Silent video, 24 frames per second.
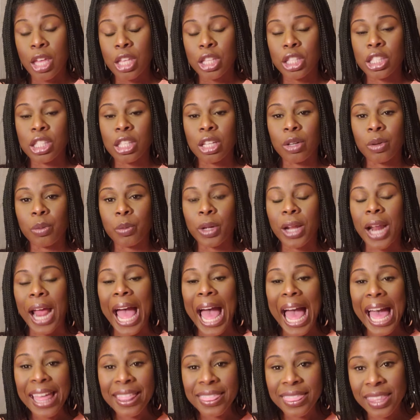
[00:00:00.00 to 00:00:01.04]
So what
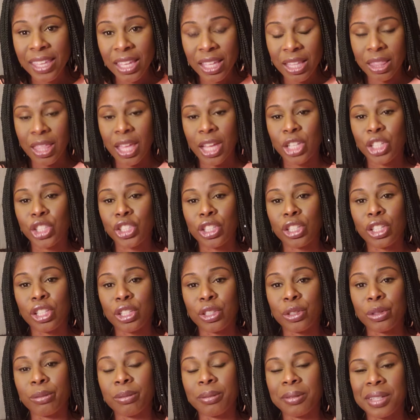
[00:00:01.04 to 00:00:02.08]
I think they should do,